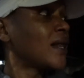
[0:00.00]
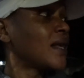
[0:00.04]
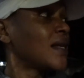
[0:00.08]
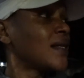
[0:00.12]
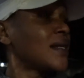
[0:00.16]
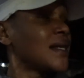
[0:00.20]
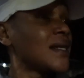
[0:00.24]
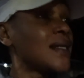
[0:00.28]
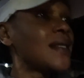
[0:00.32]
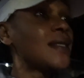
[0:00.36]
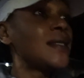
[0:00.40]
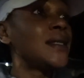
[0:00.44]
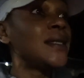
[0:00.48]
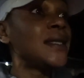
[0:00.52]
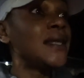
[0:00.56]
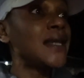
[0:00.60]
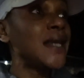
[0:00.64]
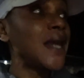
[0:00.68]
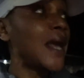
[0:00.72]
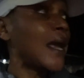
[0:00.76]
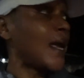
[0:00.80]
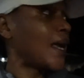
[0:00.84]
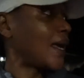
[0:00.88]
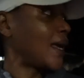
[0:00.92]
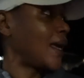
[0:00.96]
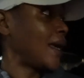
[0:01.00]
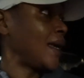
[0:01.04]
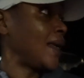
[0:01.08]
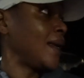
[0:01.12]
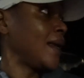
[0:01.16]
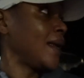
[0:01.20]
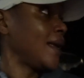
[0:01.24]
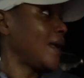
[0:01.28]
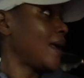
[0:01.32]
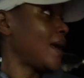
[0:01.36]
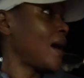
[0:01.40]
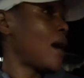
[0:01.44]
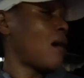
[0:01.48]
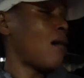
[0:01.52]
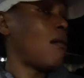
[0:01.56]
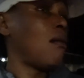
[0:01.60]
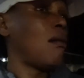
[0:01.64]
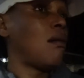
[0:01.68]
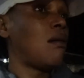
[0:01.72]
there is a snake in here.